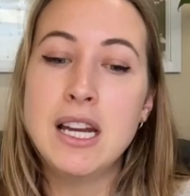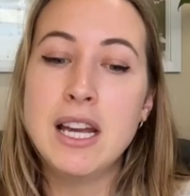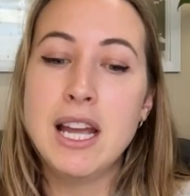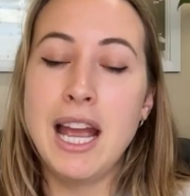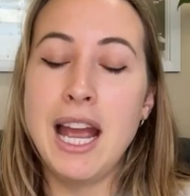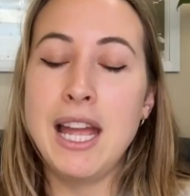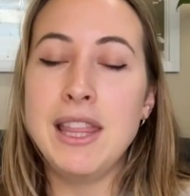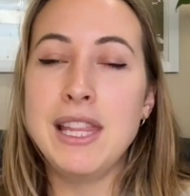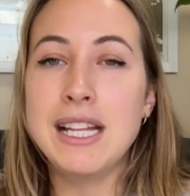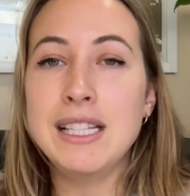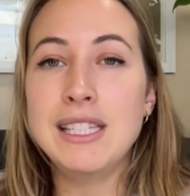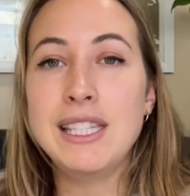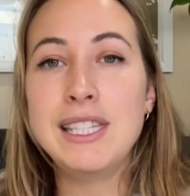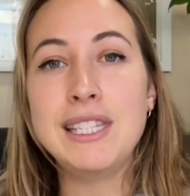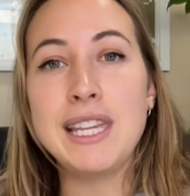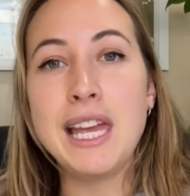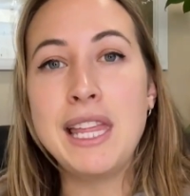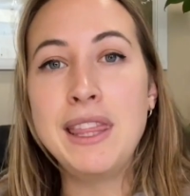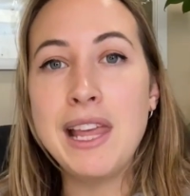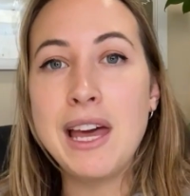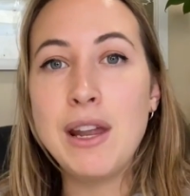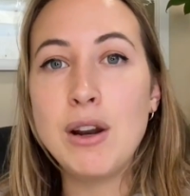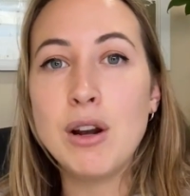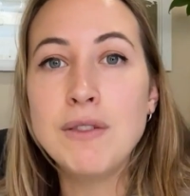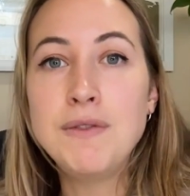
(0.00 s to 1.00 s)
and then
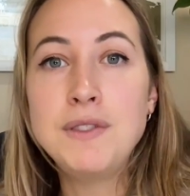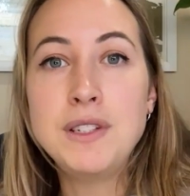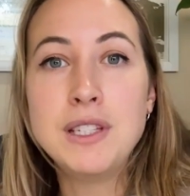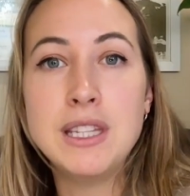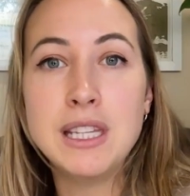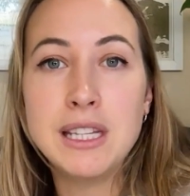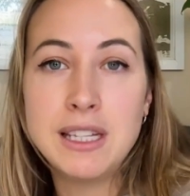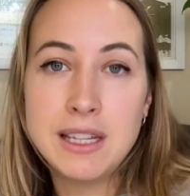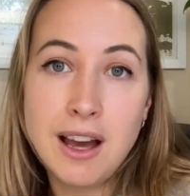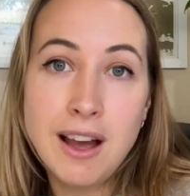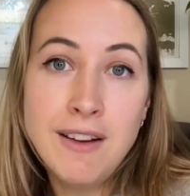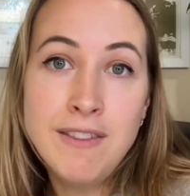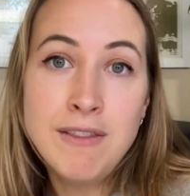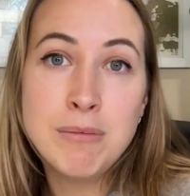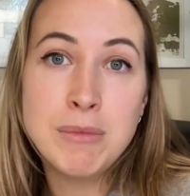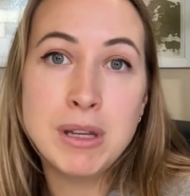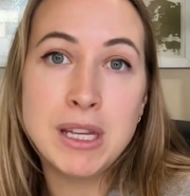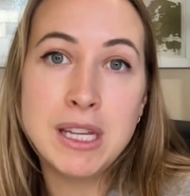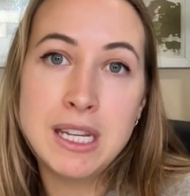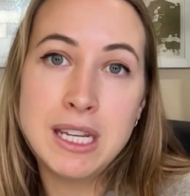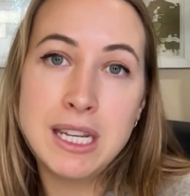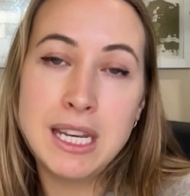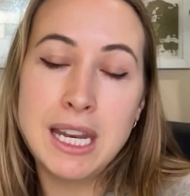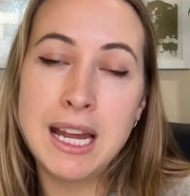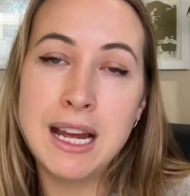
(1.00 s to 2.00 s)
send that off to the
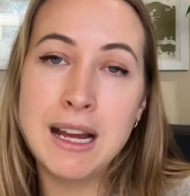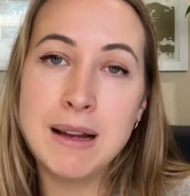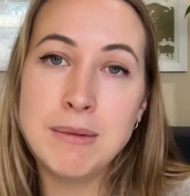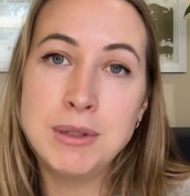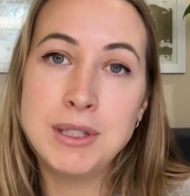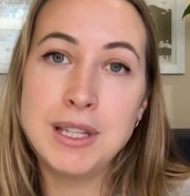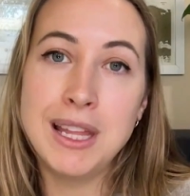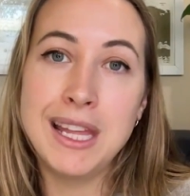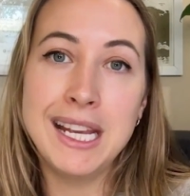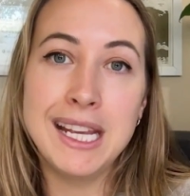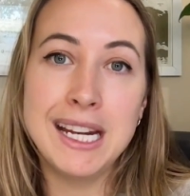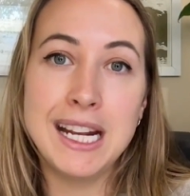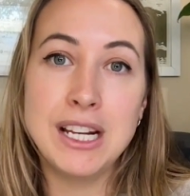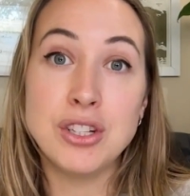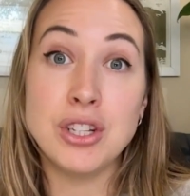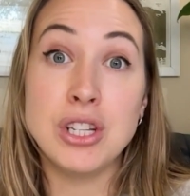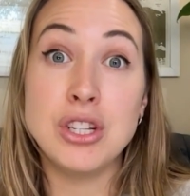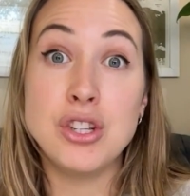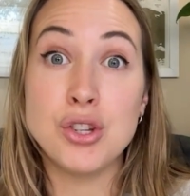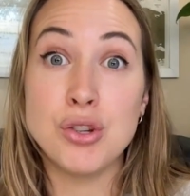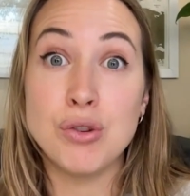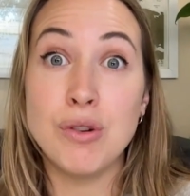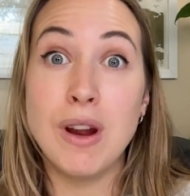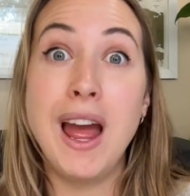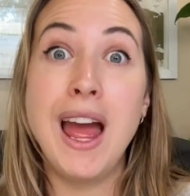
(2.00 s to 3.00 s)
government so they can actually
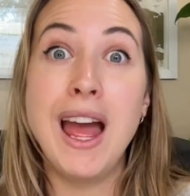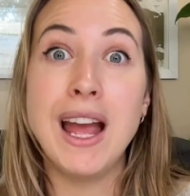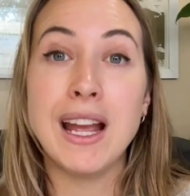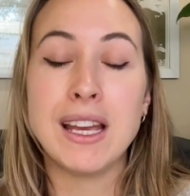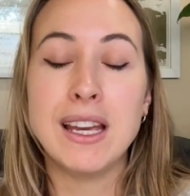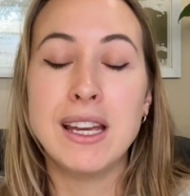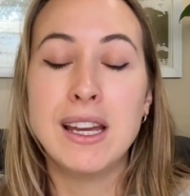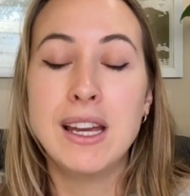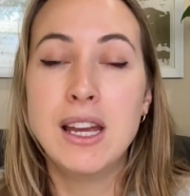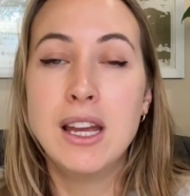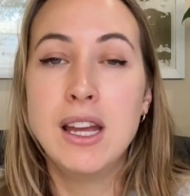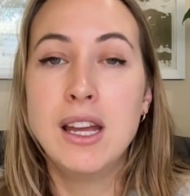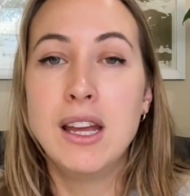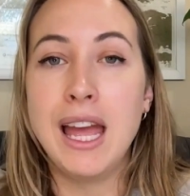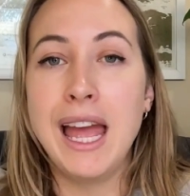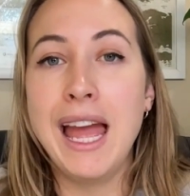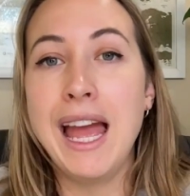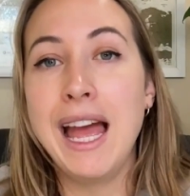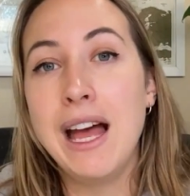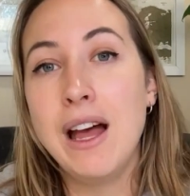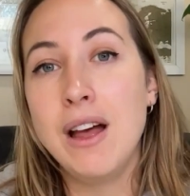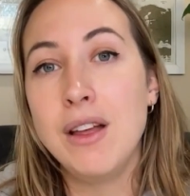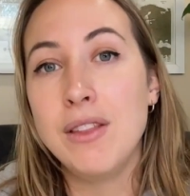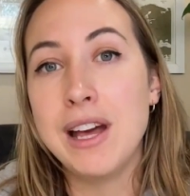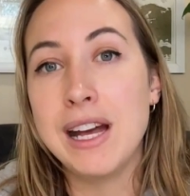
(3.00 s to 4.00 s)
track
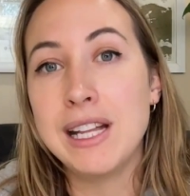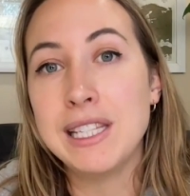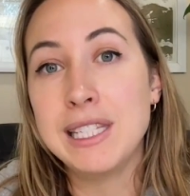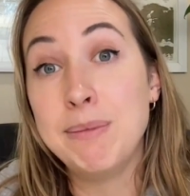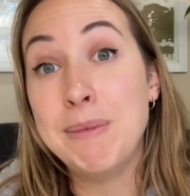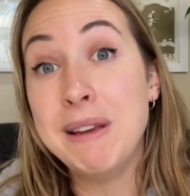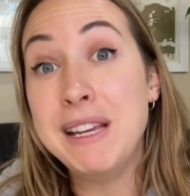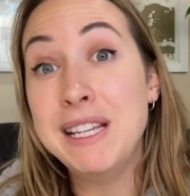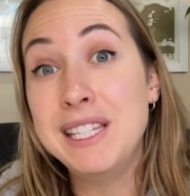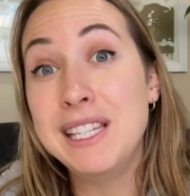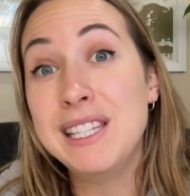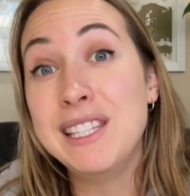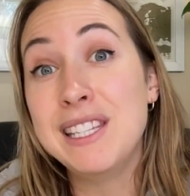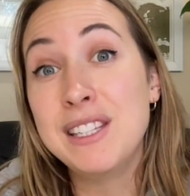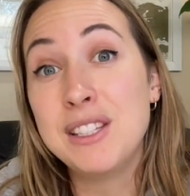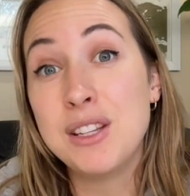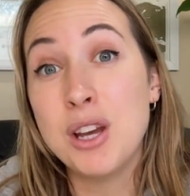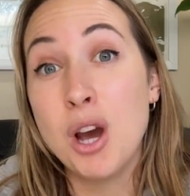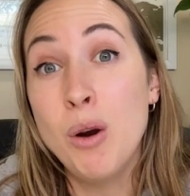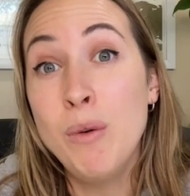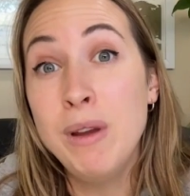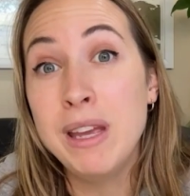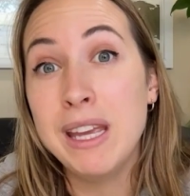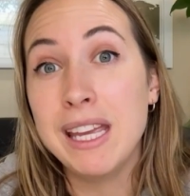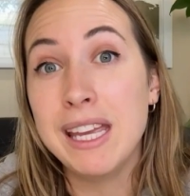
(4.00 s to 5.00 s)
how that species is
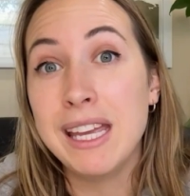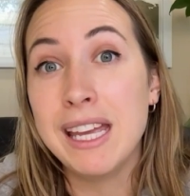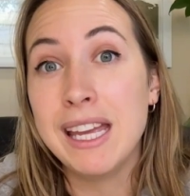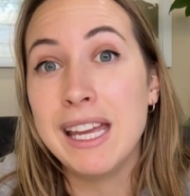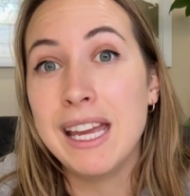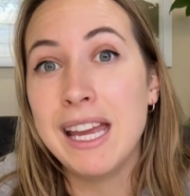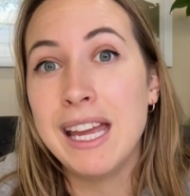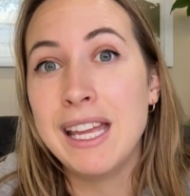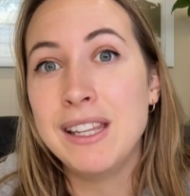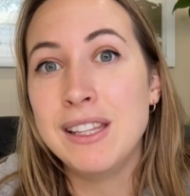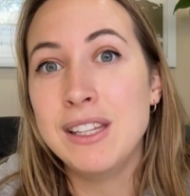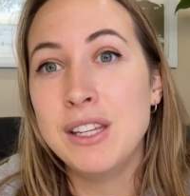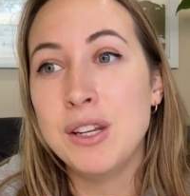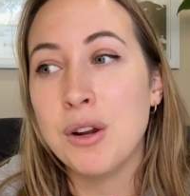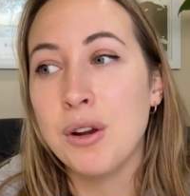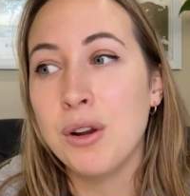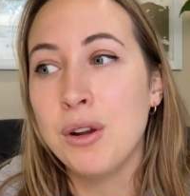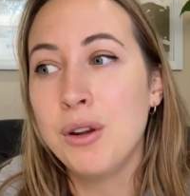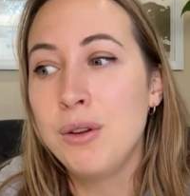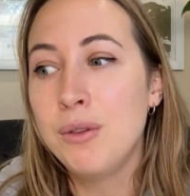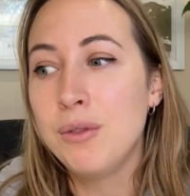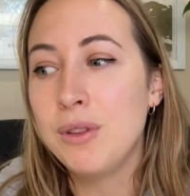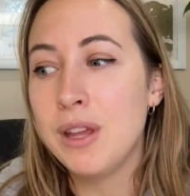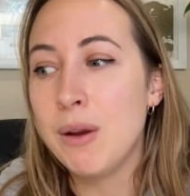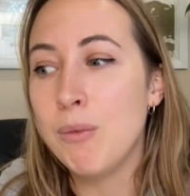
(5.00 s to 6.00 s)
going.
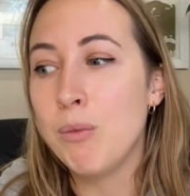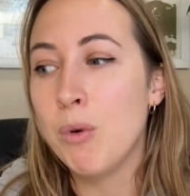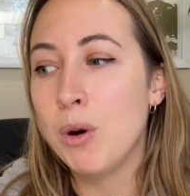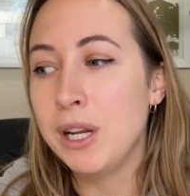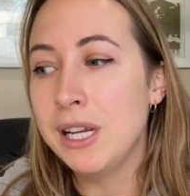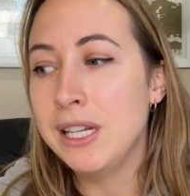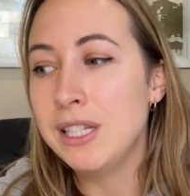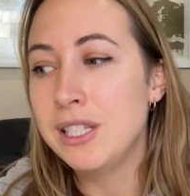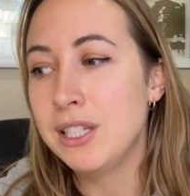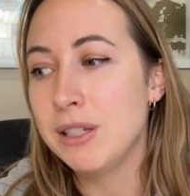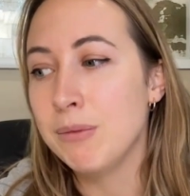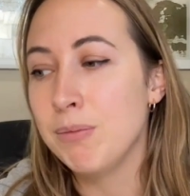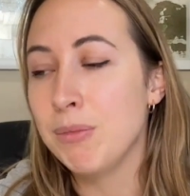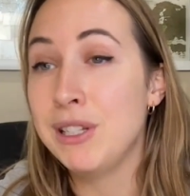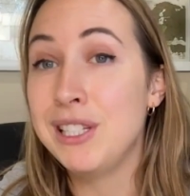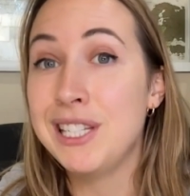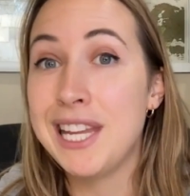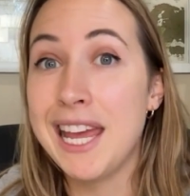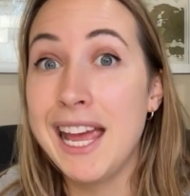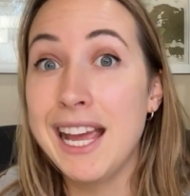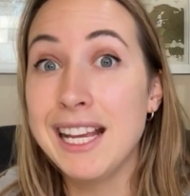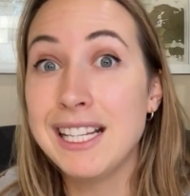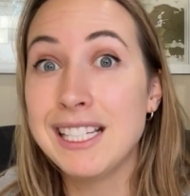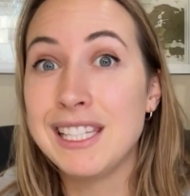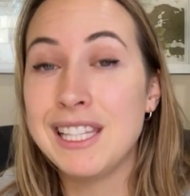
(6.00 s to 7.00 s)
And they're wanting to
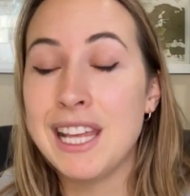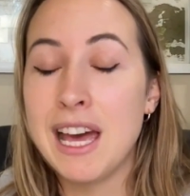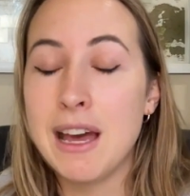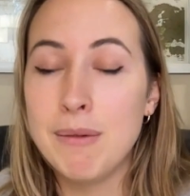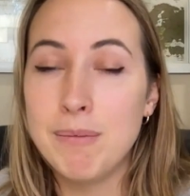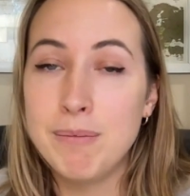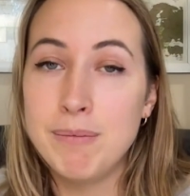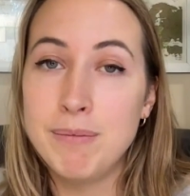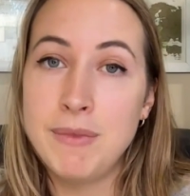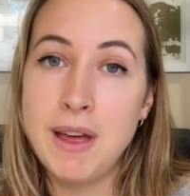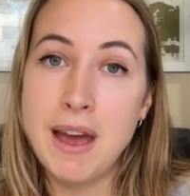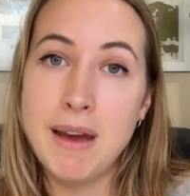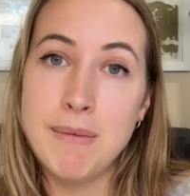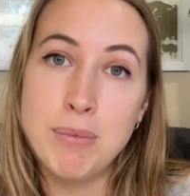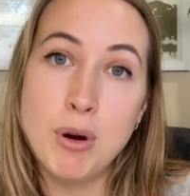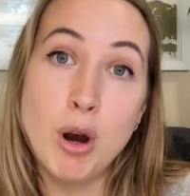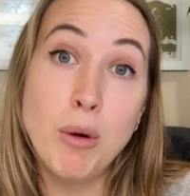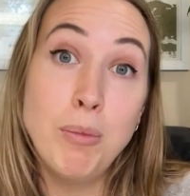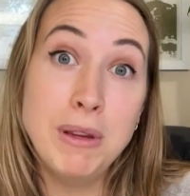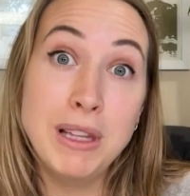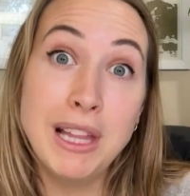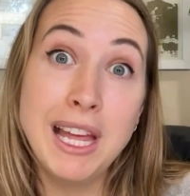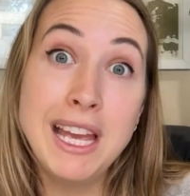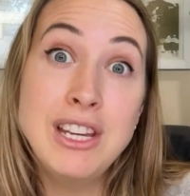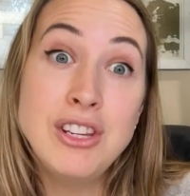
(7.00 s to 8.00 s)
protect that
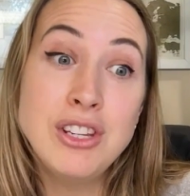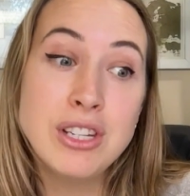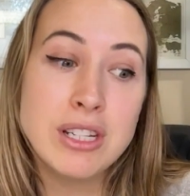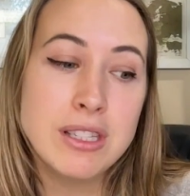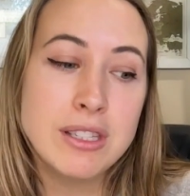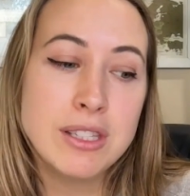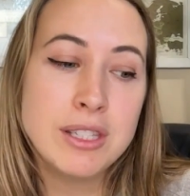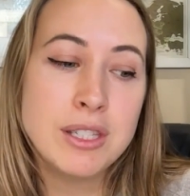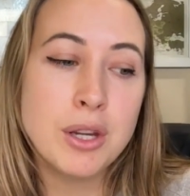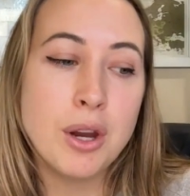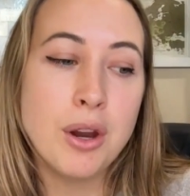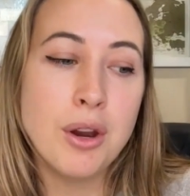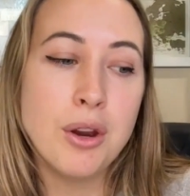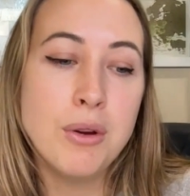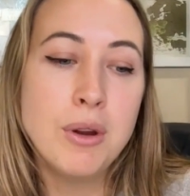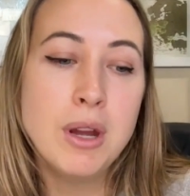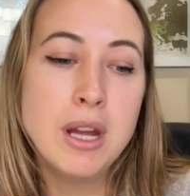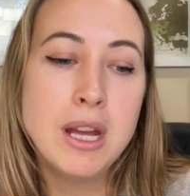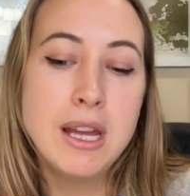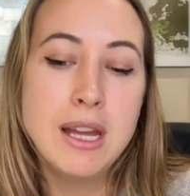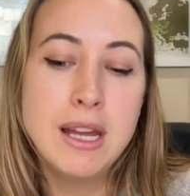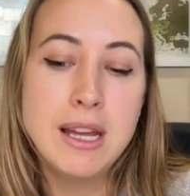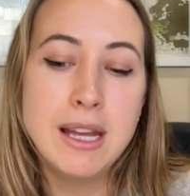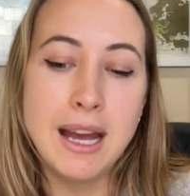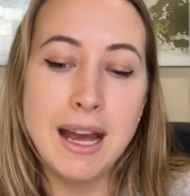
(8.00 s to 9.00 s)
population. So
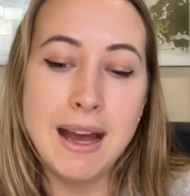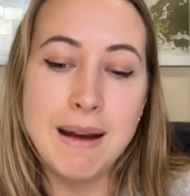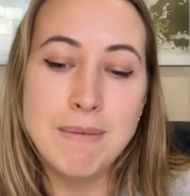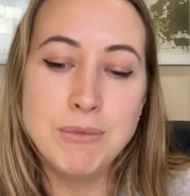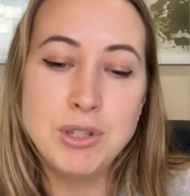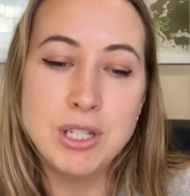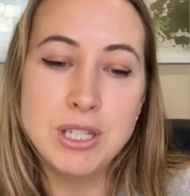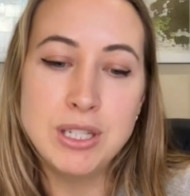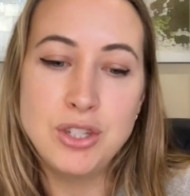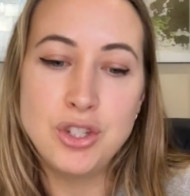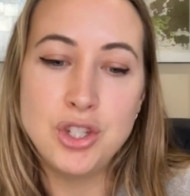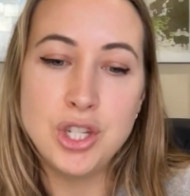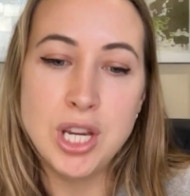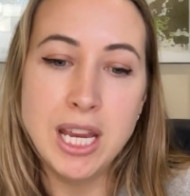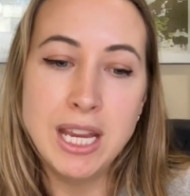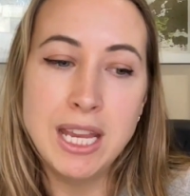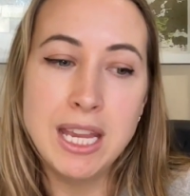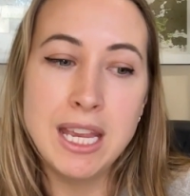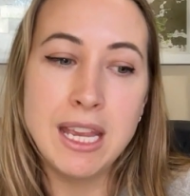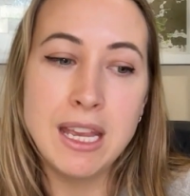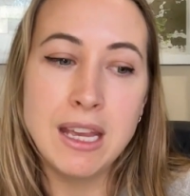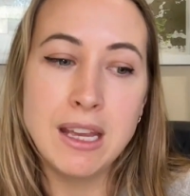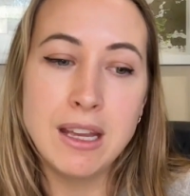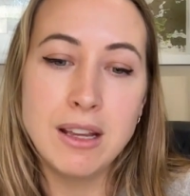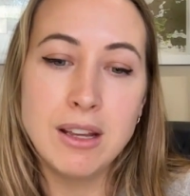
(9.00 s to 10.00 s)
just
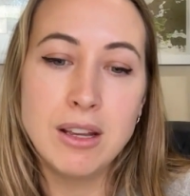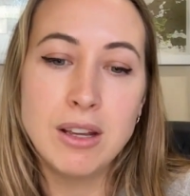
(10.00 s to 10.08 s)
checking